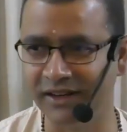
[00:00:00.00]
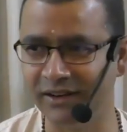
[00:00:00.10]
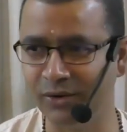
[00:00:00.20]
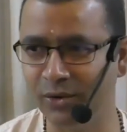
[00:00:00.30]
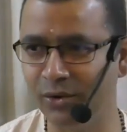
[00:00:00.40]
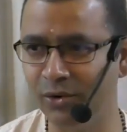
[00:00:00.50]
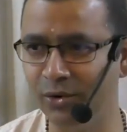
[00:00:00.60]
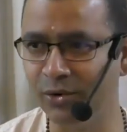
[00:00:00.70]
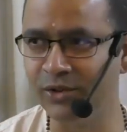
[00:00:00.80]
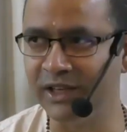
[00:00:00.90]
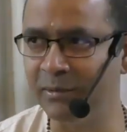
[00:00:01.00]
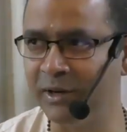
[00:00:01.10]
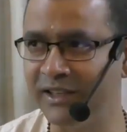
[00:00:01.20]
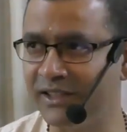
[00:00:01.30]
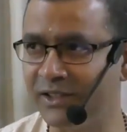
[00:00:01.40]
No
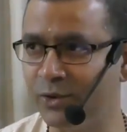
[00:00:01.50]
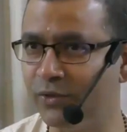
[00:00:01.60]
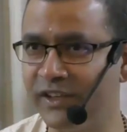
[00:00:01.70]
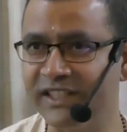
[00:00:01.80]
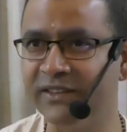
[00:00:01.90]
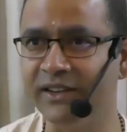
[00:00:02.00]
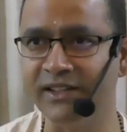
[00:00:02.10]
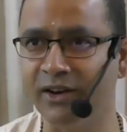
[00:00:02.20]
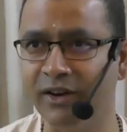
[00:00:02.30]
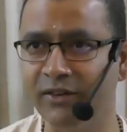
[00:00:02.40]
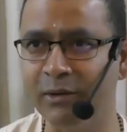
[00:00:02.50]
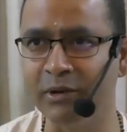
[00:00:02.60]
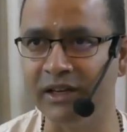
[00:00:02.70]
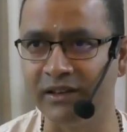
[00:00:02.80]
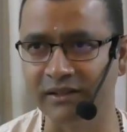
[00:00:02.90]
celebrations, no festivals and all will be
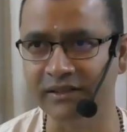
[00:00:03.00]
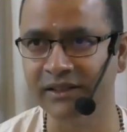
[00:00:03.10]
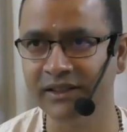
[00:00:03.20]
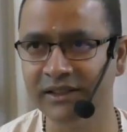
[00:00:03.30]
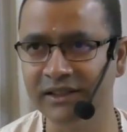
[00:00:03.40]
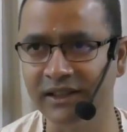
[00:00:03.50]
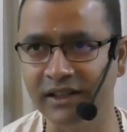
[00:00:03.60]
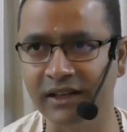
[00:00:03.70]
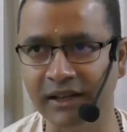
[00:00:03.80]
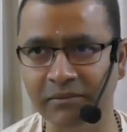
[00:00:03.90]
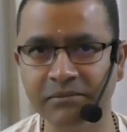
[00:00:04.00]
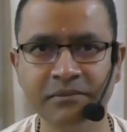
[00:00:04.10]
here at that time.